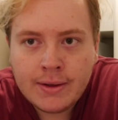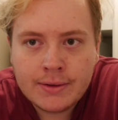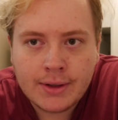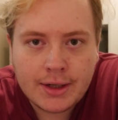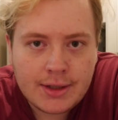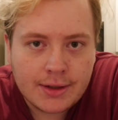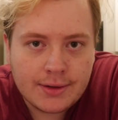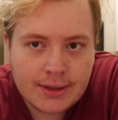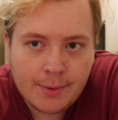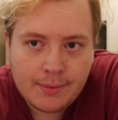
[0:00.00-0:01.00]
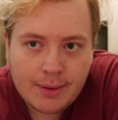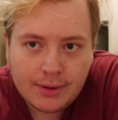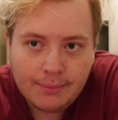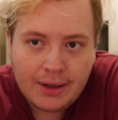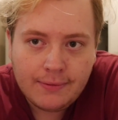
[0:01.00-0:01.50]
So I had to chat to some of the
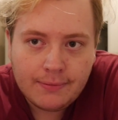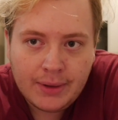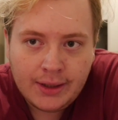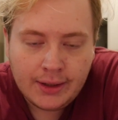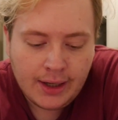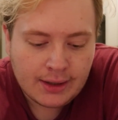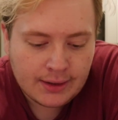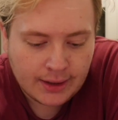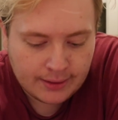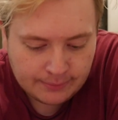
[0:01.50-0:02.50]
people above me, and